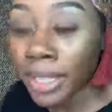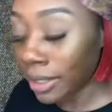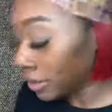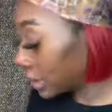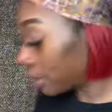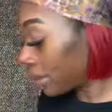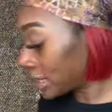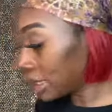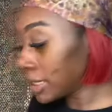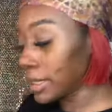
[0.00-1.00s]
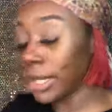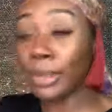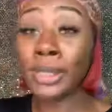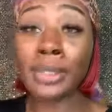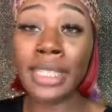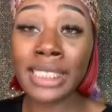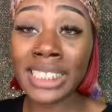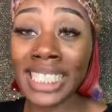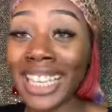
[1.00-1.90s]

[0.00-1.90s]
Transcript: close to my skin tone. So let's